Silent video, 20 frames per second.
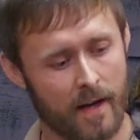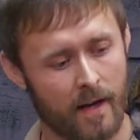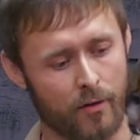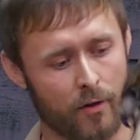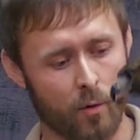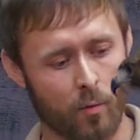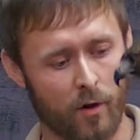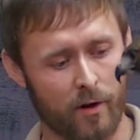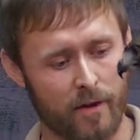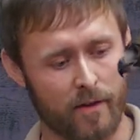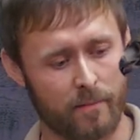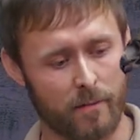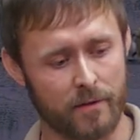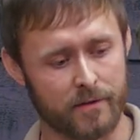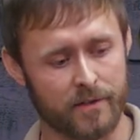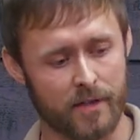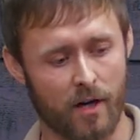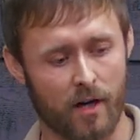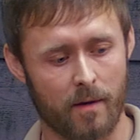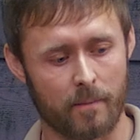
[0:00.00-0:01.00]
They're one of the
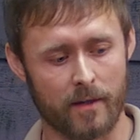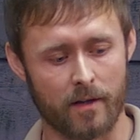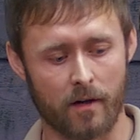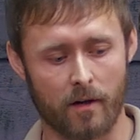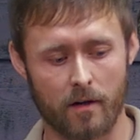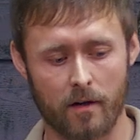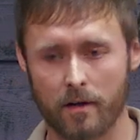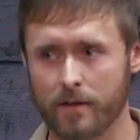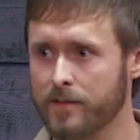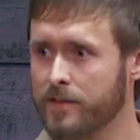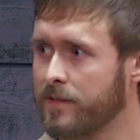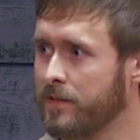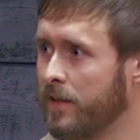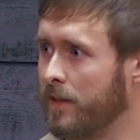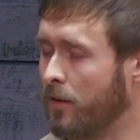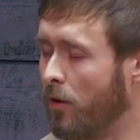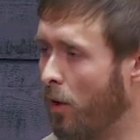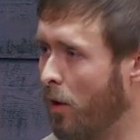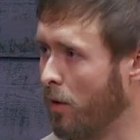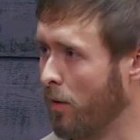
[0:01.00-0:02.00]
most common hawks
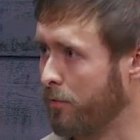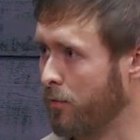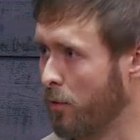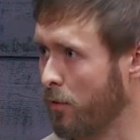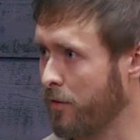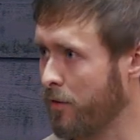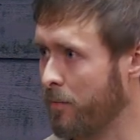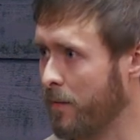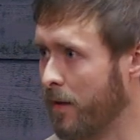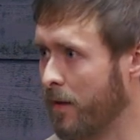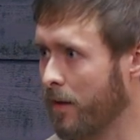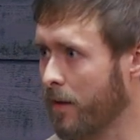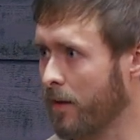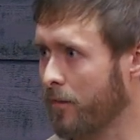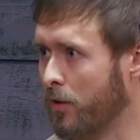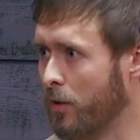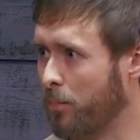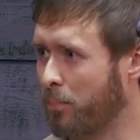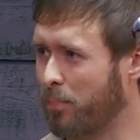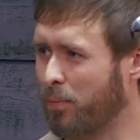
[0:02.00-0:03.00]
in all of North America,
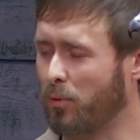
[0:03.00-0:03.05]
and they're